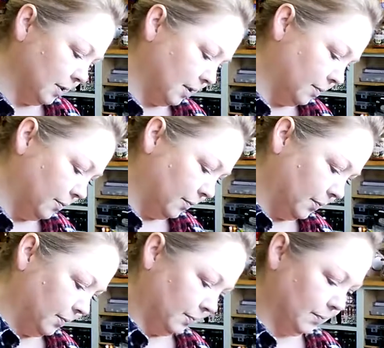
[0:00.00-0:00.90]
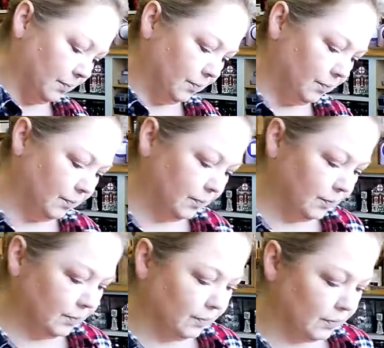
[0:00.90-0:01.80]
up.
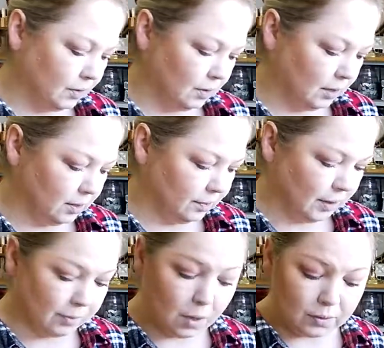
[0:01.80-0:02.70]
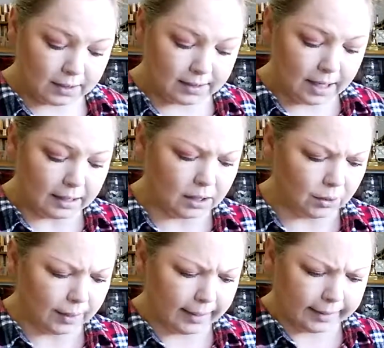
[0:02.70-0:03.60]
So here's my rose. It's not the
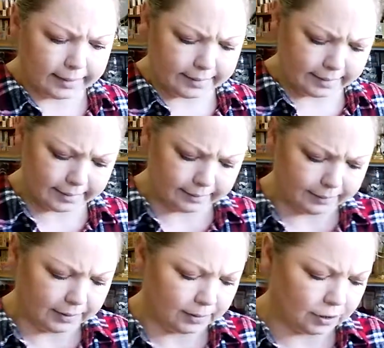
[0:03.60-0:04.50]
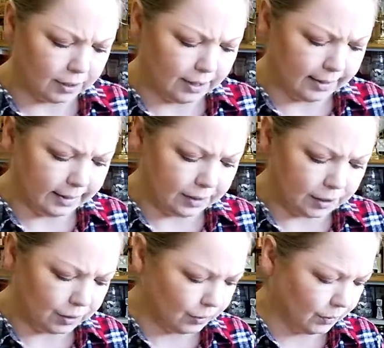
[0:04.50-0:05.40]
greatest. I'm going to try and
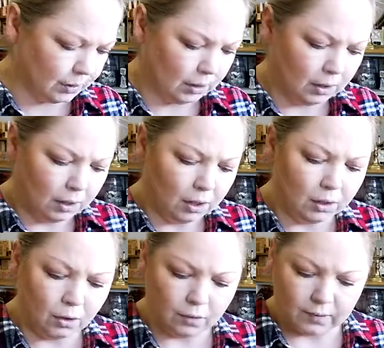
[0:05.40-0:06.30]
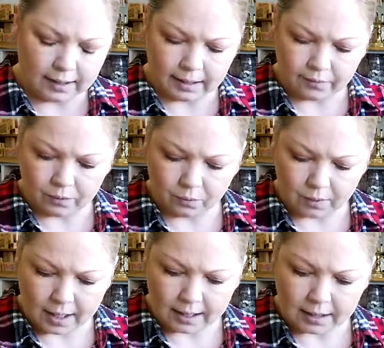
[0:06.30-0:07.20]
do an overlay of the
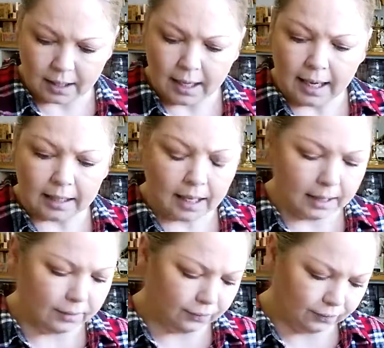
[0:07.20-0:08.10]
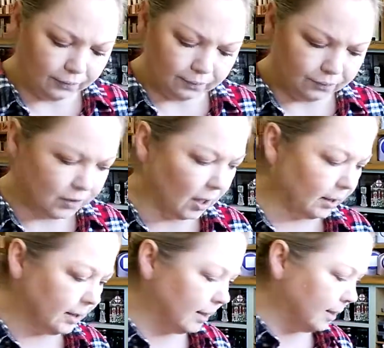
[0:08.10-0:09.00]
red. I kind of
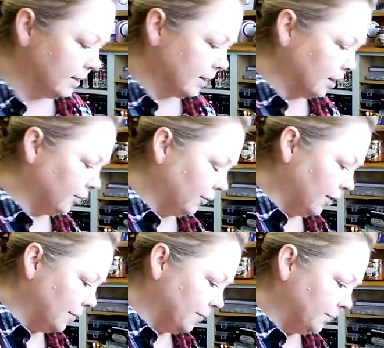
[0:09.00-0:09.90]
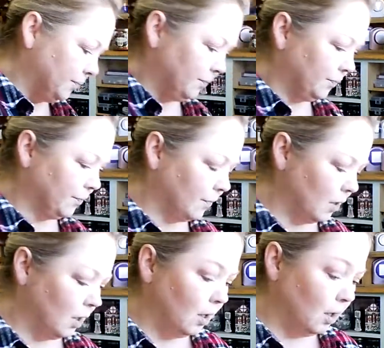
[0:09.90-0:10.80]
got the idea from
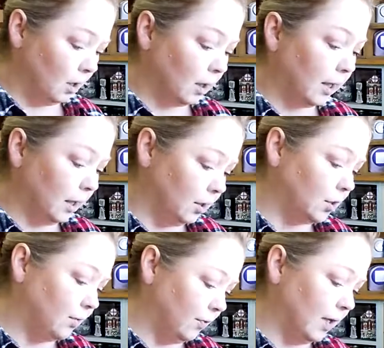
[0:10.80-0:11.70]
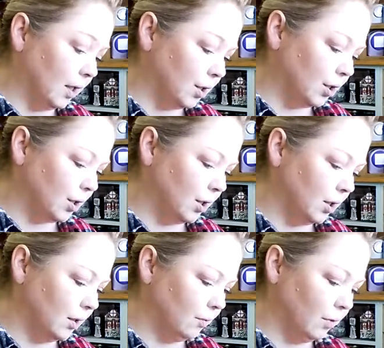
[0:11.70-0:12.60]
Caged Fish
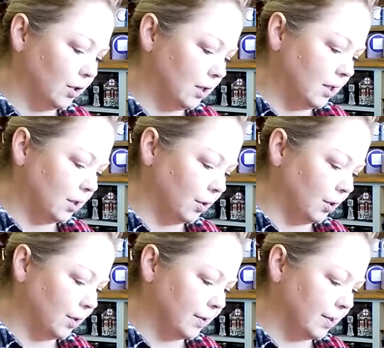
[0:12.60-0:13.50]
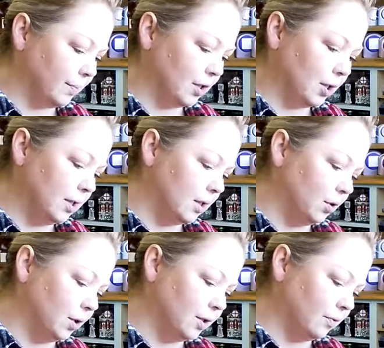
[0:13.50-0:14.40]
when she did hers, but she did
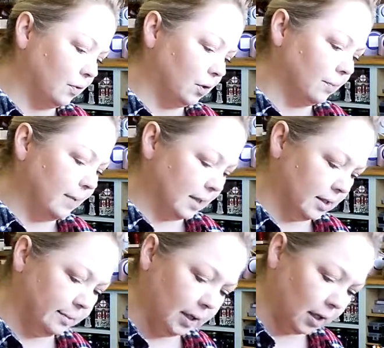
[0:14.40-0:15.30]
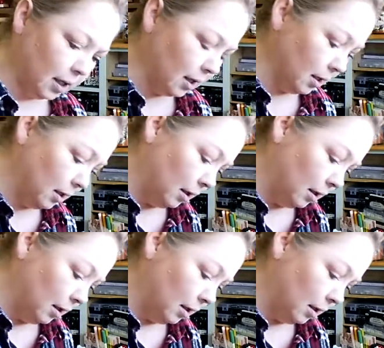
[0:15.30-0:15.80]
hers for mixed media.